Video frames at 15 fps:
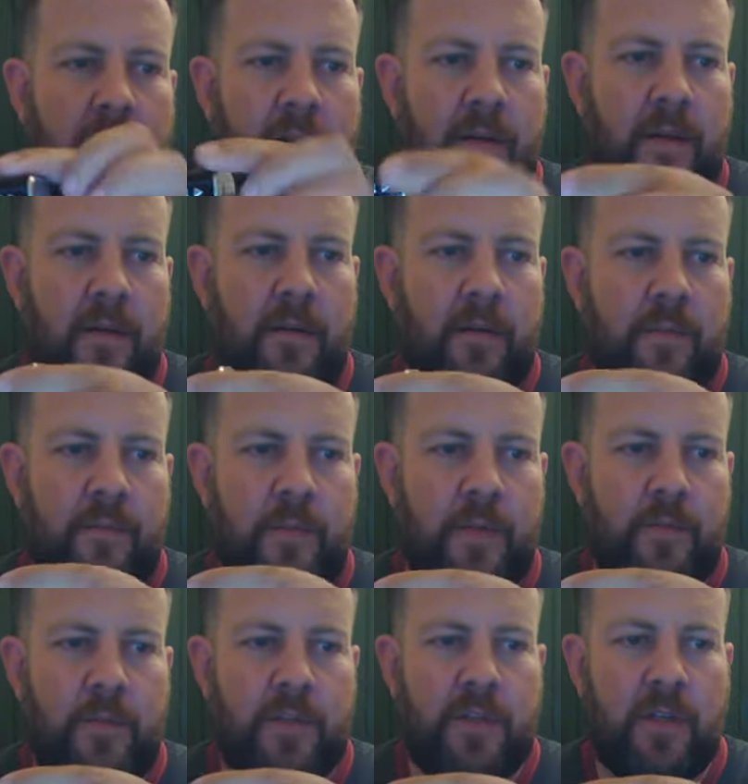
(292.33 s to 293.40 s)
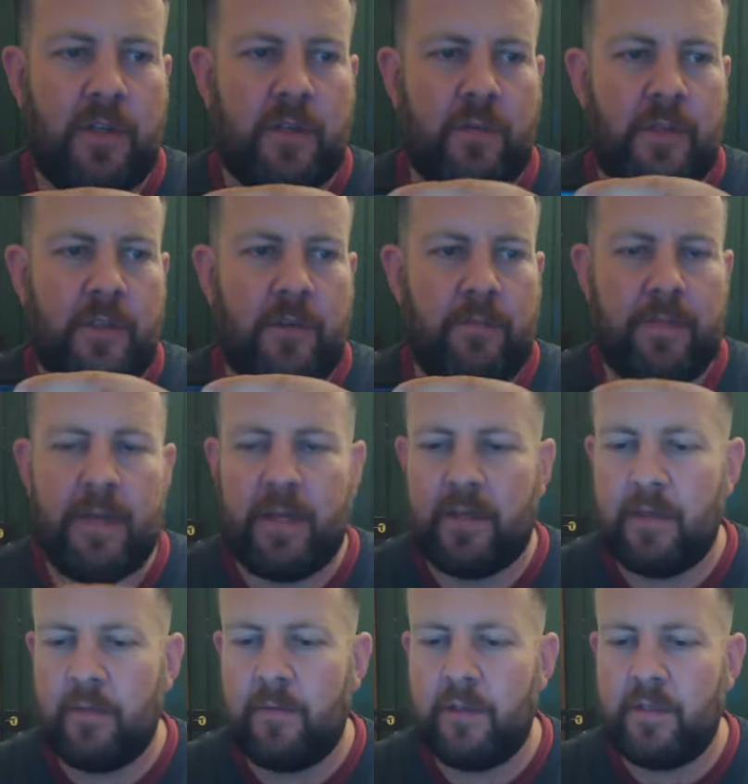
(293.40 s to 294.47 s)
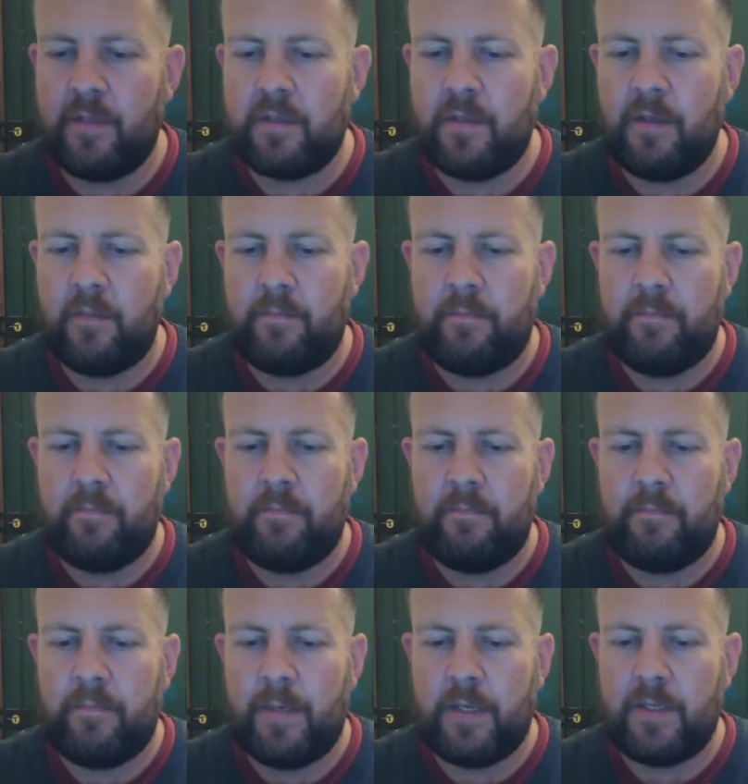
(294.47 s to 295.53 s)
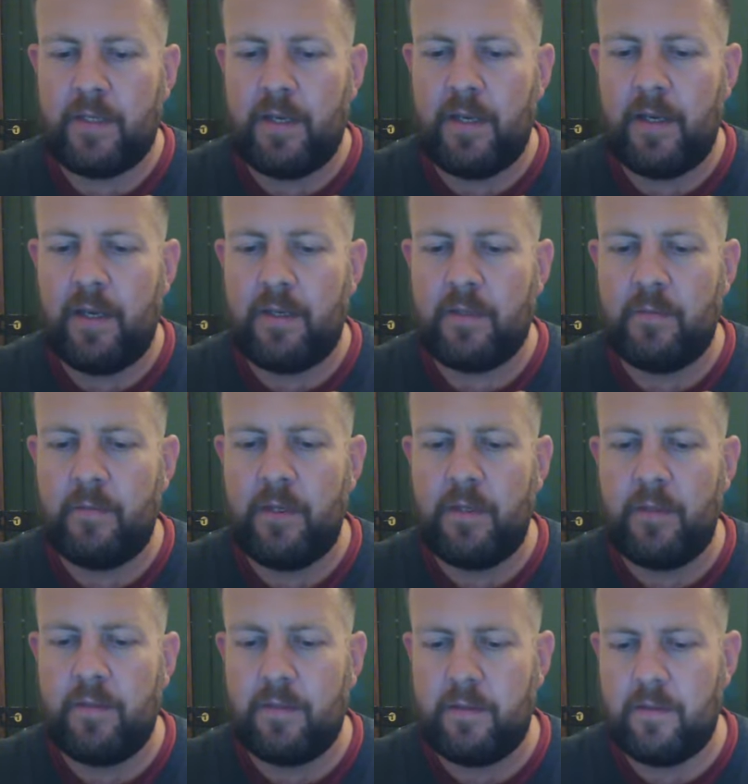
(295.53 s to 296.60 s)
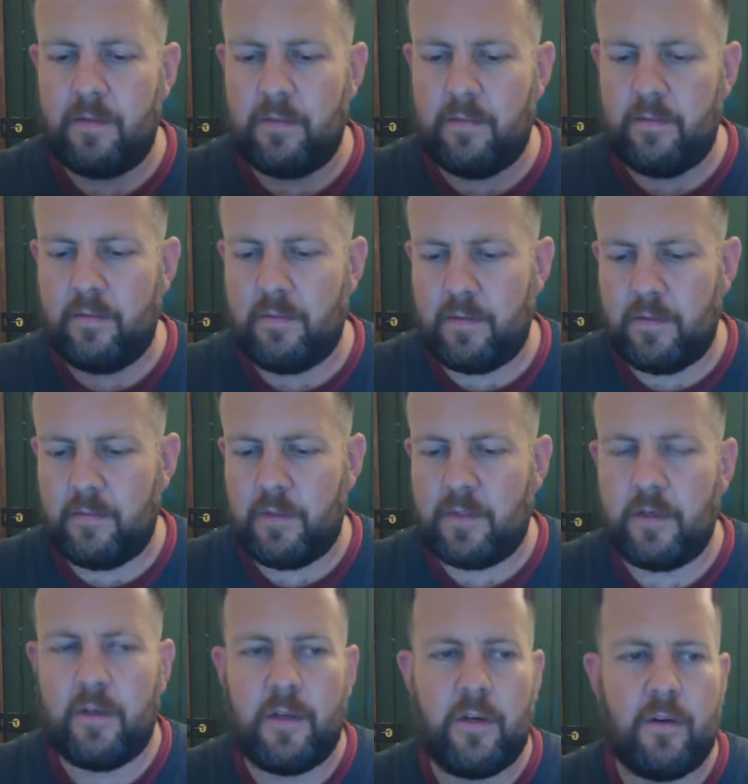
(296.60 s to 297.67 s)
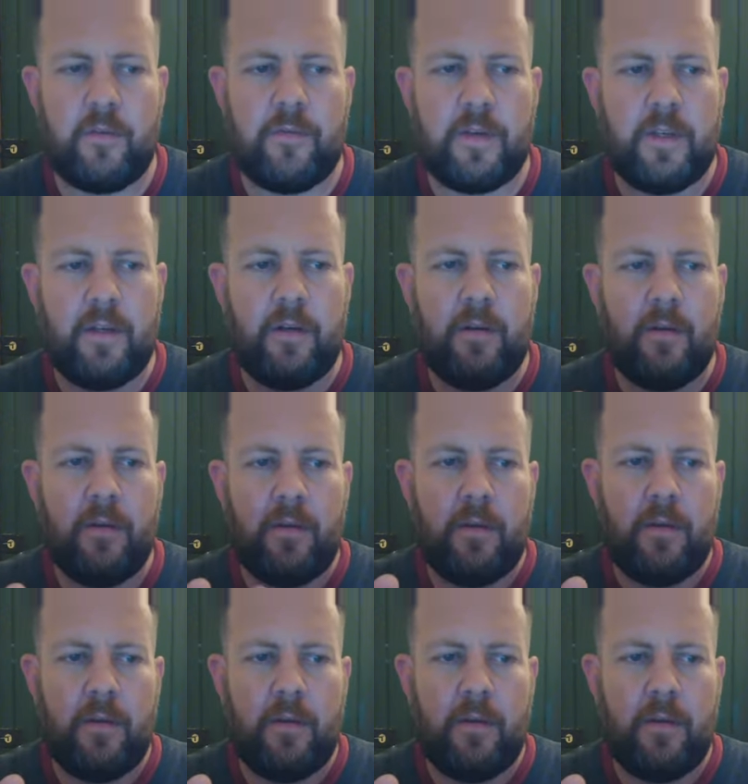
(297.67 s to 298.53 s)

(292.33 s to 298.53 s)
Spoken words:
Now, I'm just going to switch it back, otherwise it's going to bug the hell out of me. So let me turn it off again.